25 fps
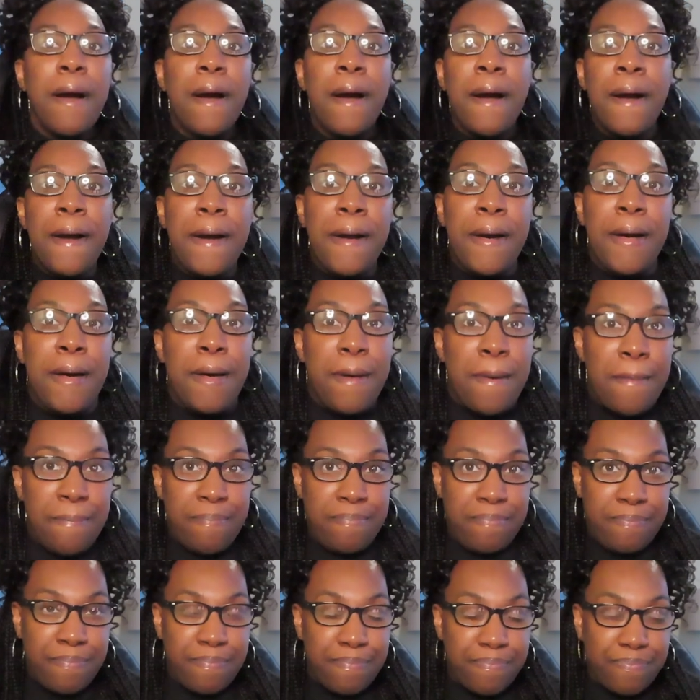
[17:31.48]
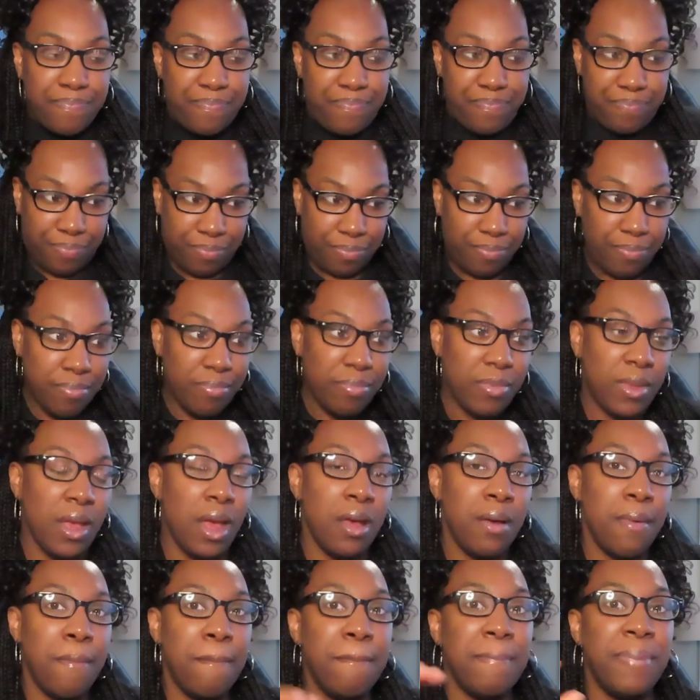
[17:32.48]

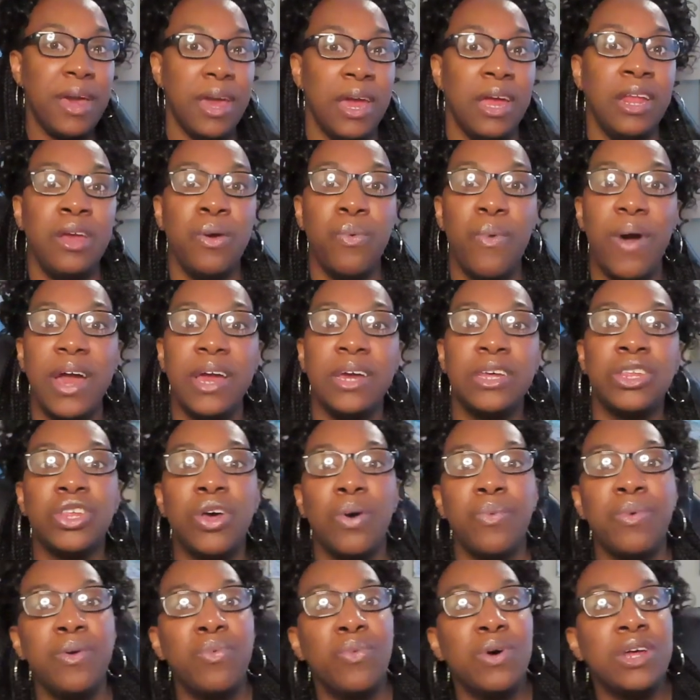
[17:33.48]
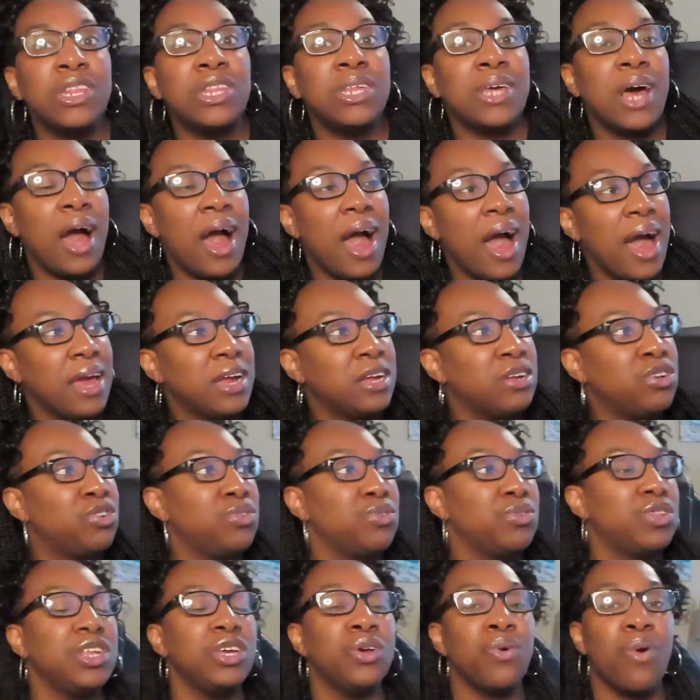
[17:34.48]
But anyway, so we went to Hot and
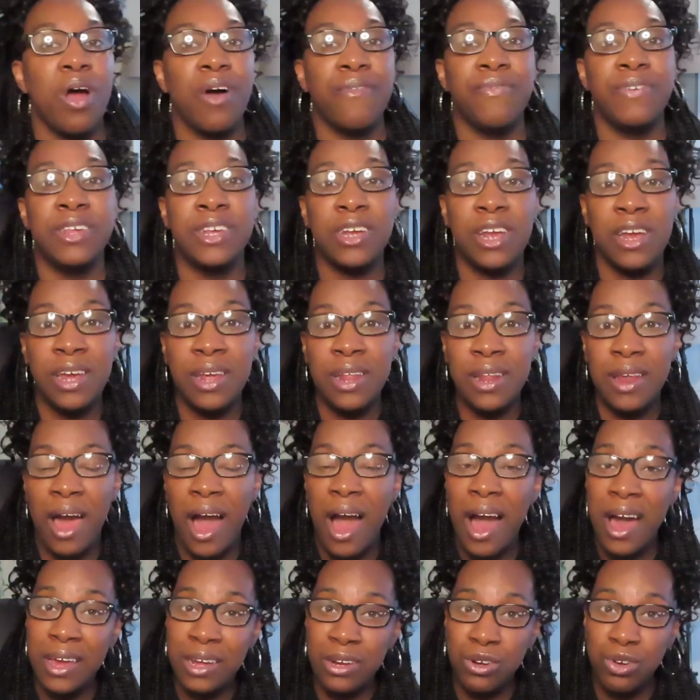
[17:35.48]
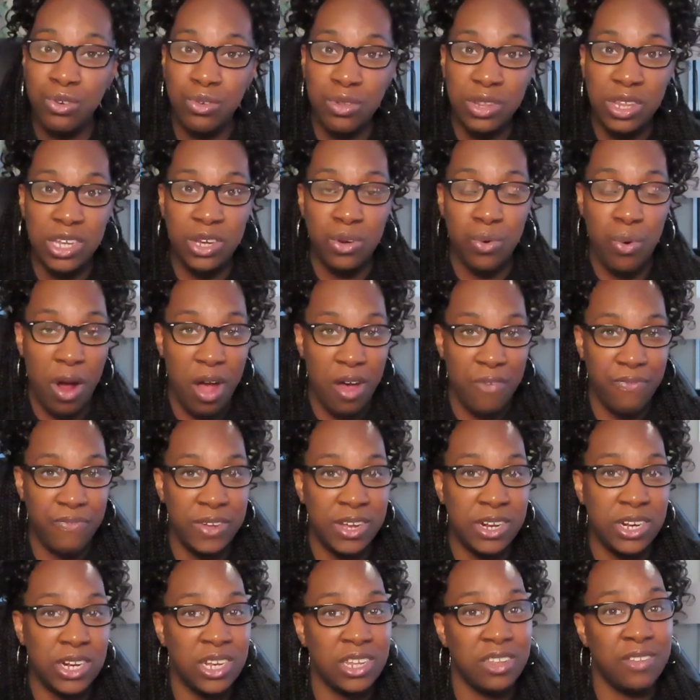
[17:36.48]
Juicy Crawfish, and Hot and Juicy
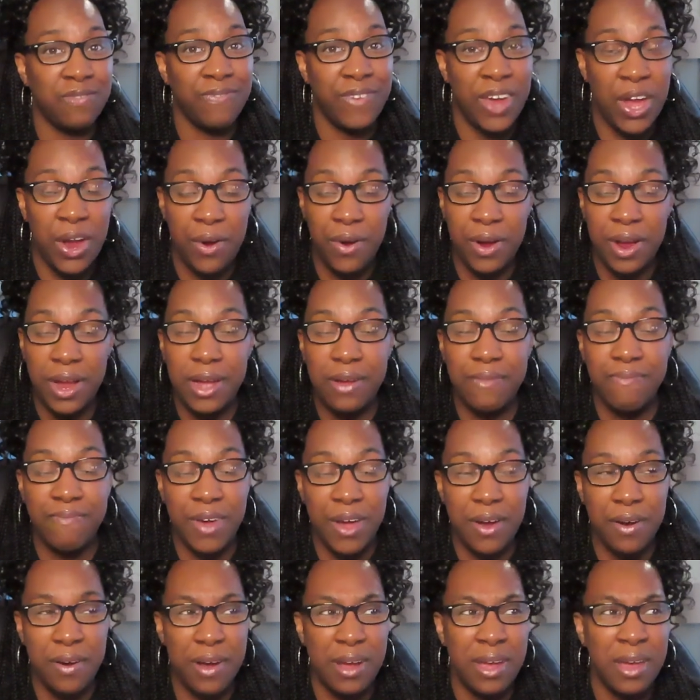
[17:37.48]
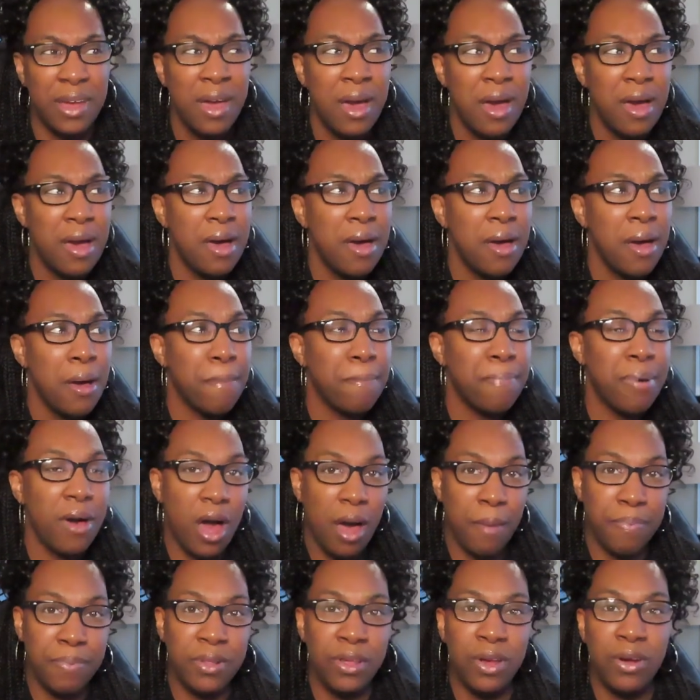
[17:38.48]
Crawfish is very, very
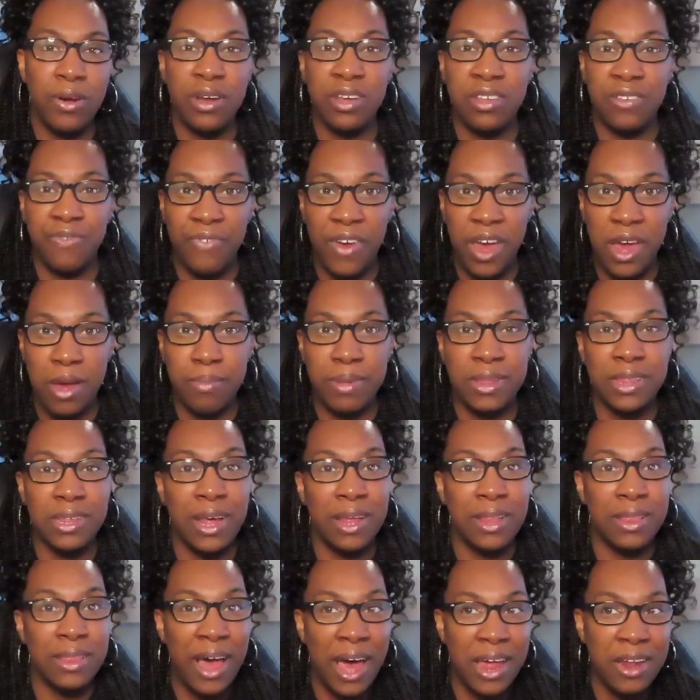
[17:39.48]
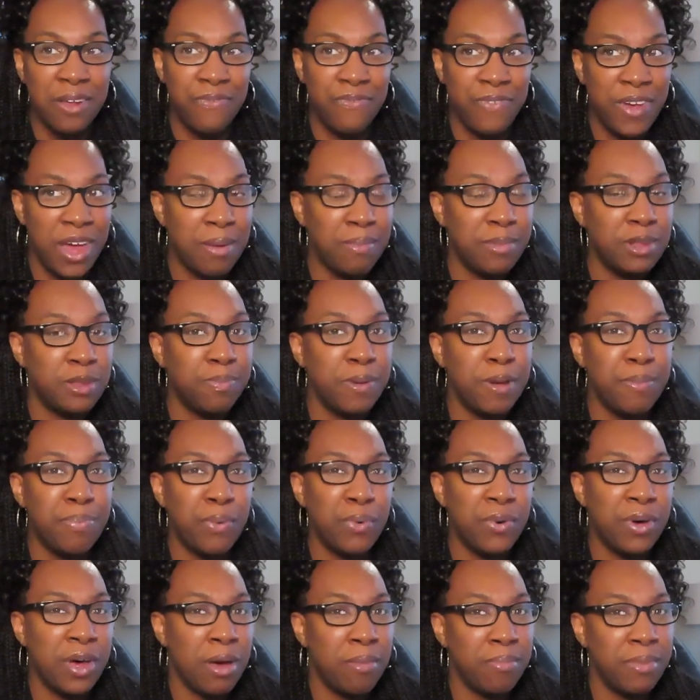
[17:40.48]
popular, is famous. A lot of famous
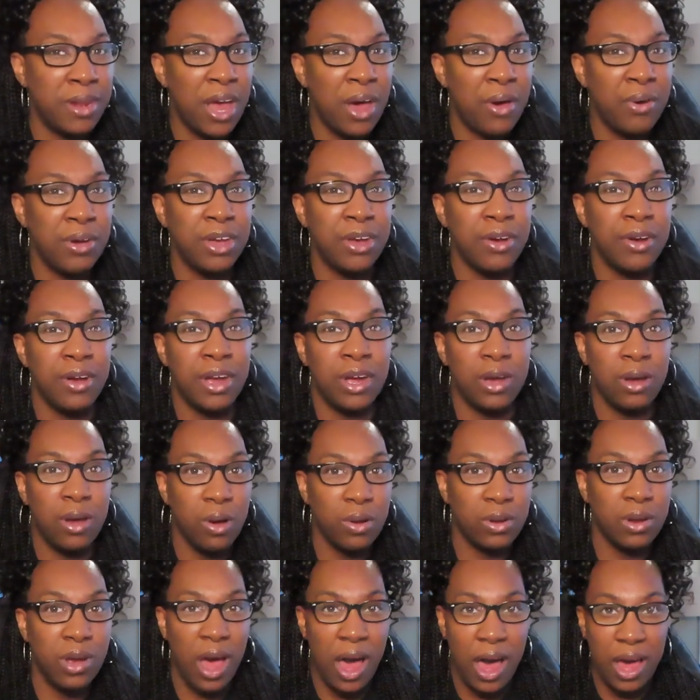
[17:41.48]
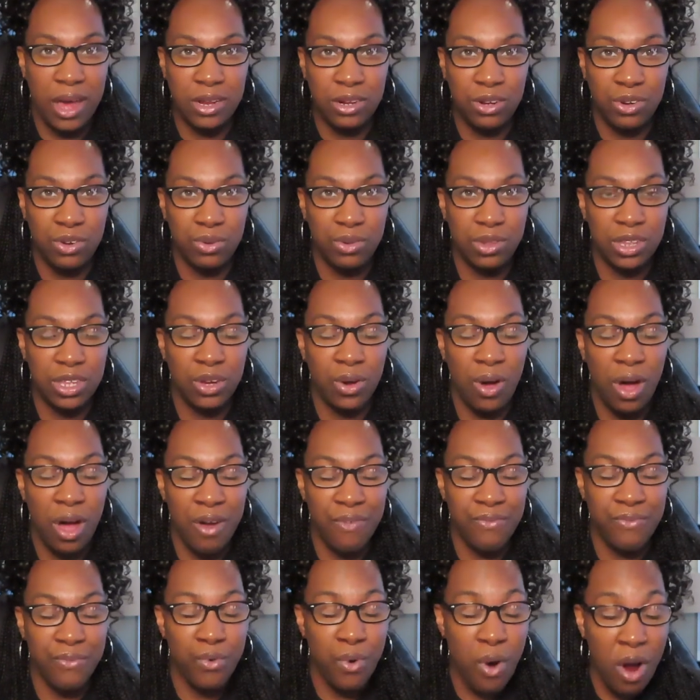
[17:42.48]
people come down here and go to Hot and Juicy
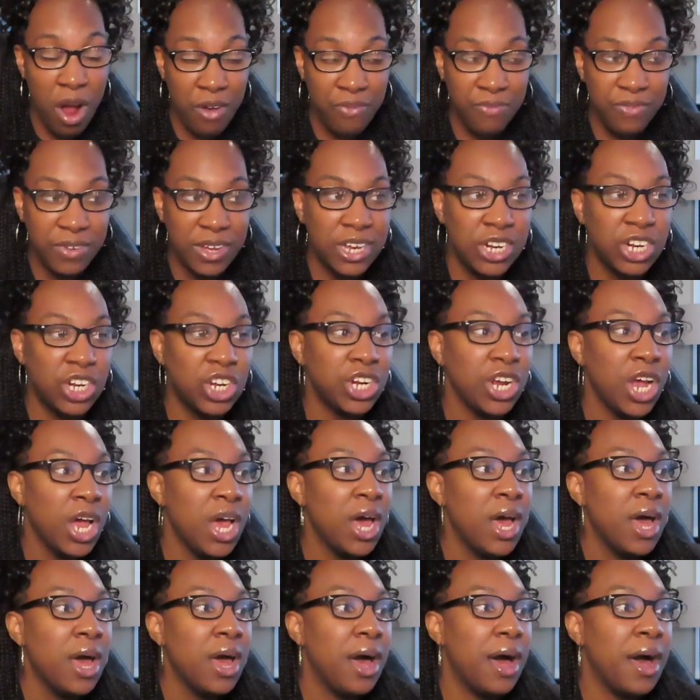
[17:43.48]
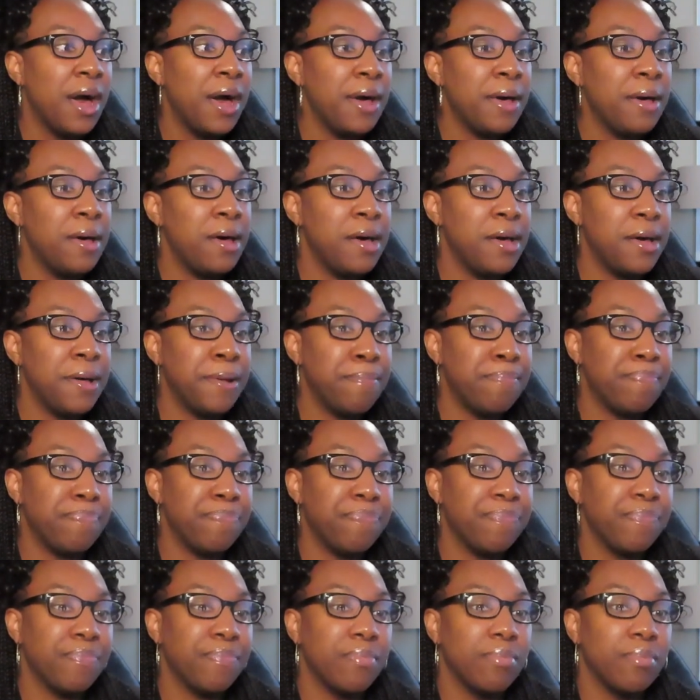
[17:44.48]
Crawfish.
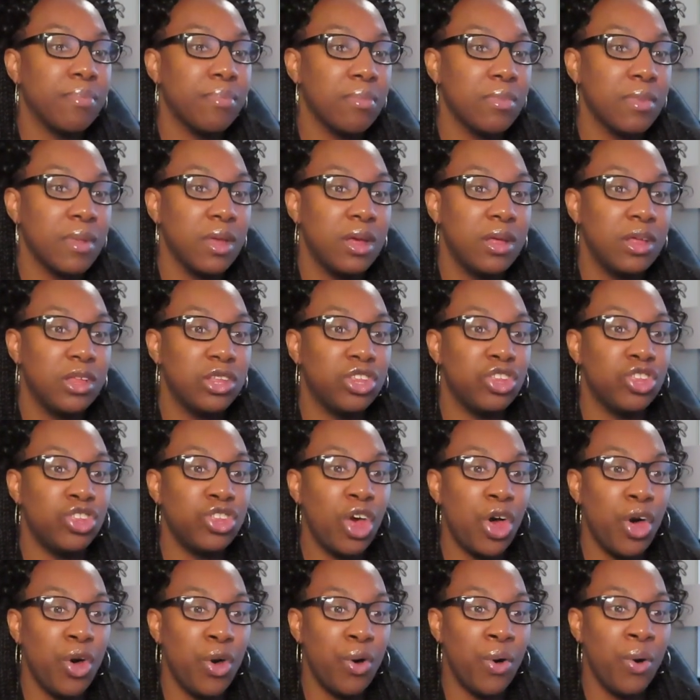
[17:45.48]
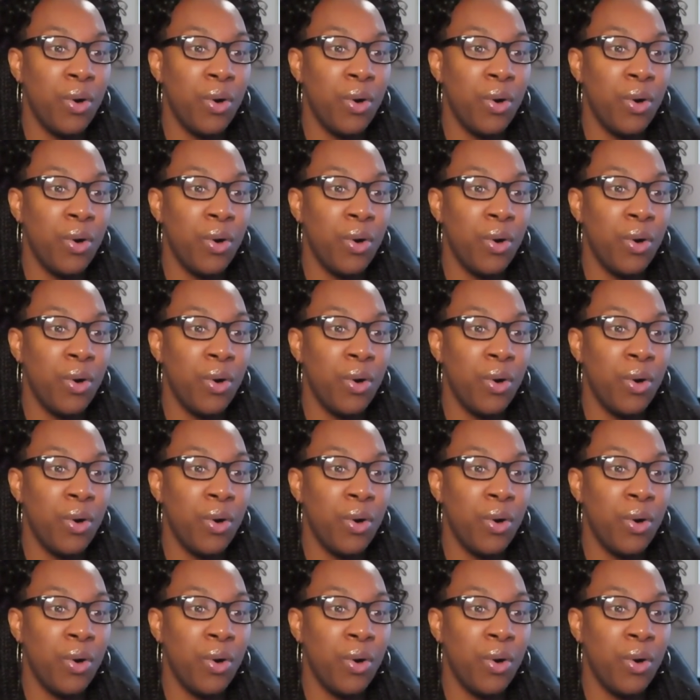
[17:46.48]
So